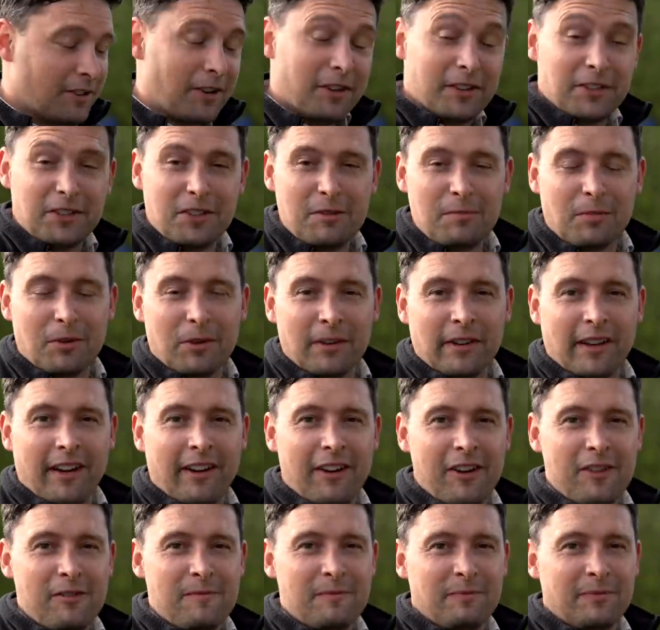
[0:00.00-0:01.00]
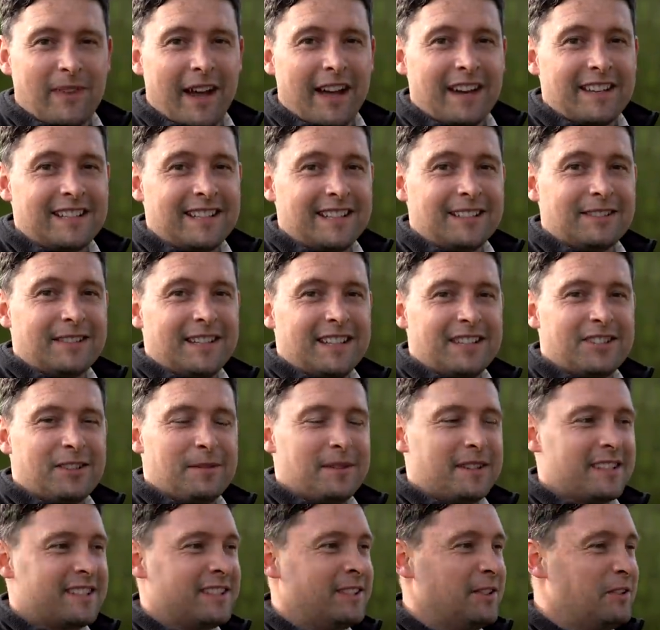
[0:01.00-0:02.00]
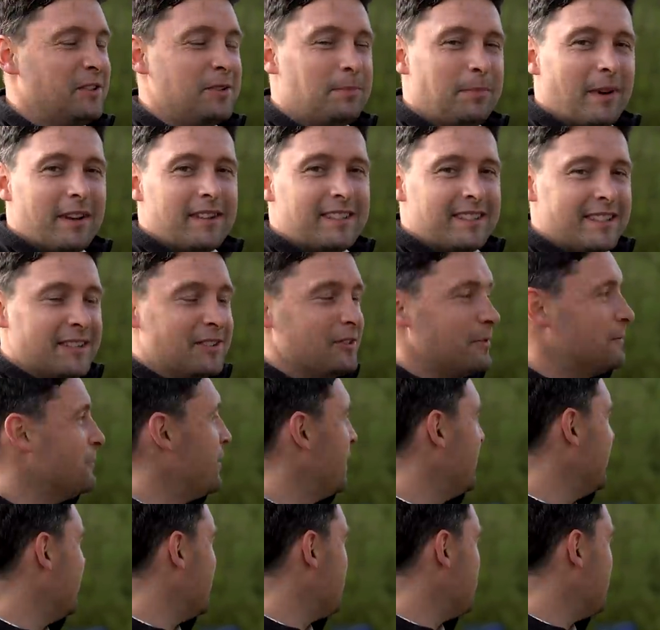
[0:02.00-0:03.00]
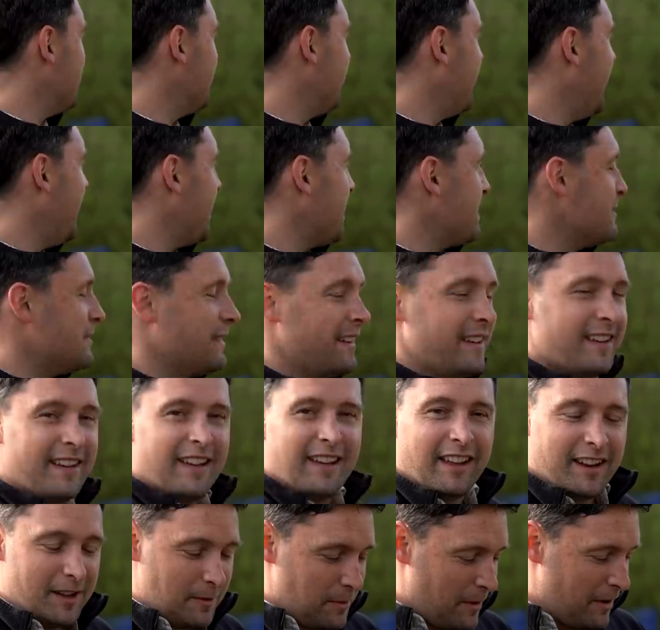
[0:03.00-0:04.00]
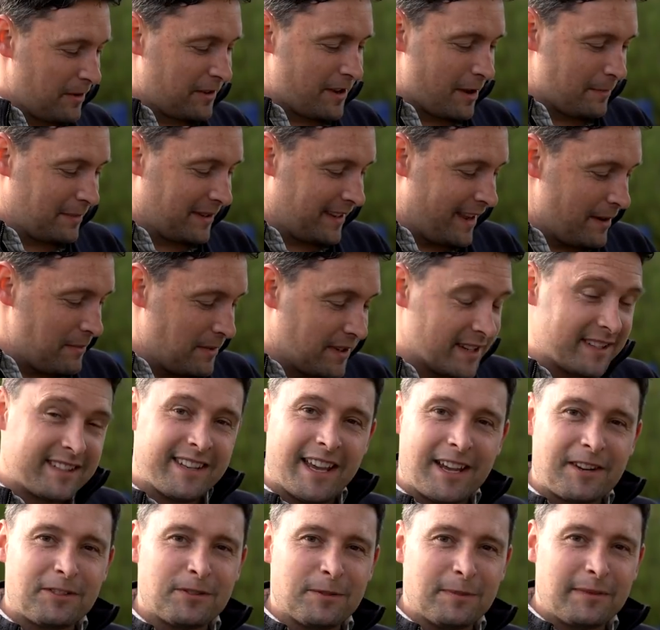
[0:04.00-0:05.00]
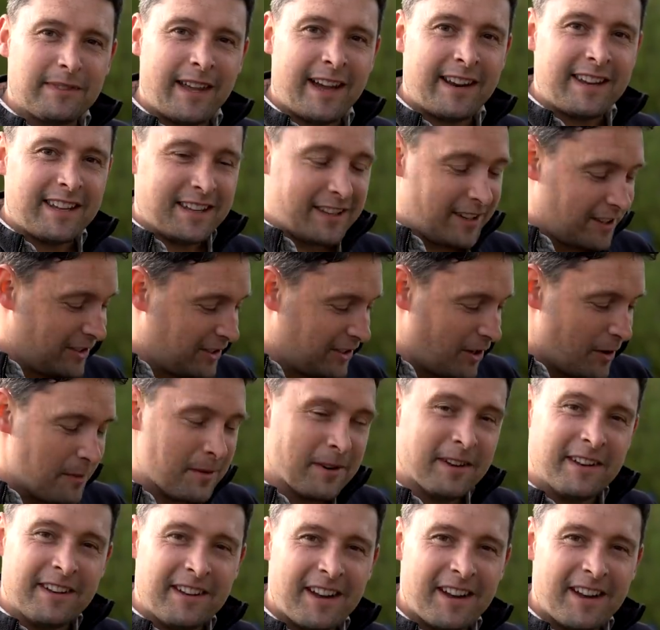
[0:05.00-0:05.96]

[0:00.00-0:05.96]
we've got a newborn at home. I had this little issue with the snooze button, so I'm running a bit late. And I woke up again with a text from Danny. Got one,